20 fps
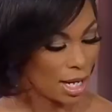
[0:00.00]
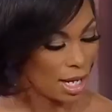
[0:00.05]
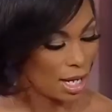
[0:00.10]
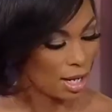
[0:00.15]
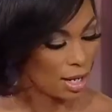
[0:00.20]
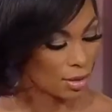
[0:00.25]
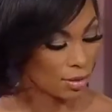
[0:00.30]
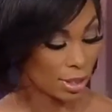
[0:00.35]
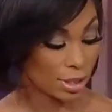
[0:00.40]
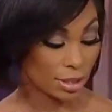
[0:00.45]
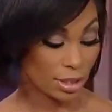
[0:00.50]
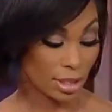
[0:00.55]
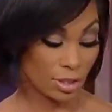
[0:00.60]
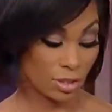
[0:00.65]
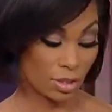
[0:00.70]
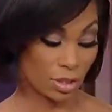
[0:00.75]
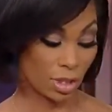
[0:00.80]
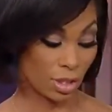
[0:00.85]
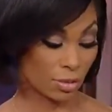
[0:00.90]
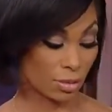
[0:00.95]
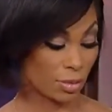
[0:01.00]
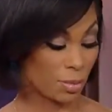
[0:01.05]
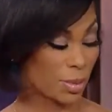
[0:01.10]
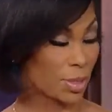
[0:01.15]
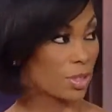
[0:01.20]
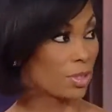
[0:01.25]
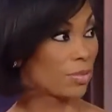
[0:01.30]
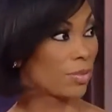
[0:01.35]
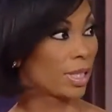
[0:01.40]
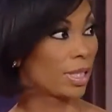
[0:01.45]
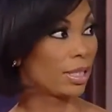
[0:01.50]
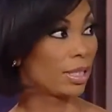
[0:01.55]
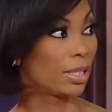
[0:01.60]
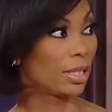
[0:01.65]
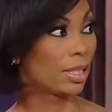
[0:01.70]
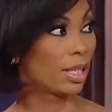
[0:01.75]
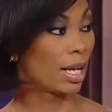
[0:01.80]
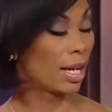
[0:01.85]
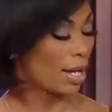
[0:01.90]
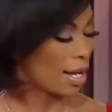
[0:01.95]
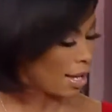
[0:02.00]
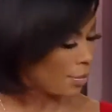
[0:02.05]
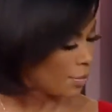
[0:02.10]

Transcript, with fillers: Uh, all right, let's start with Pennsylvania. I,